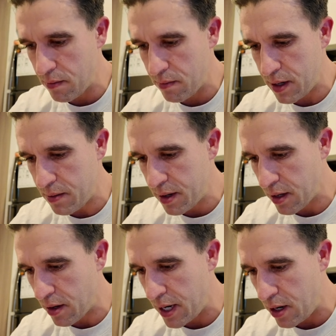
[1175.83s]
where we
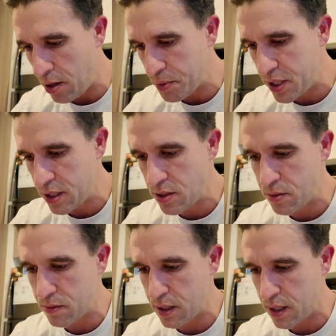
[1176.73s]
got our
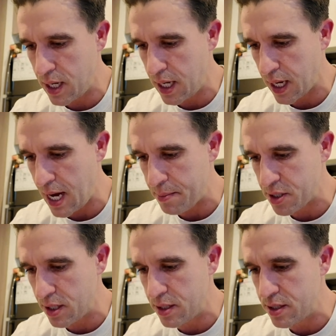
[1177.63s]
options. We hit
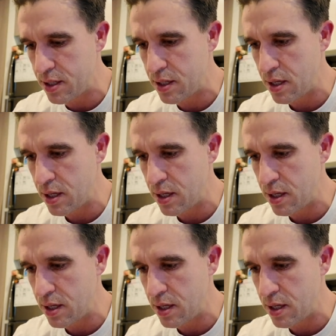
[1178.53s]
captions.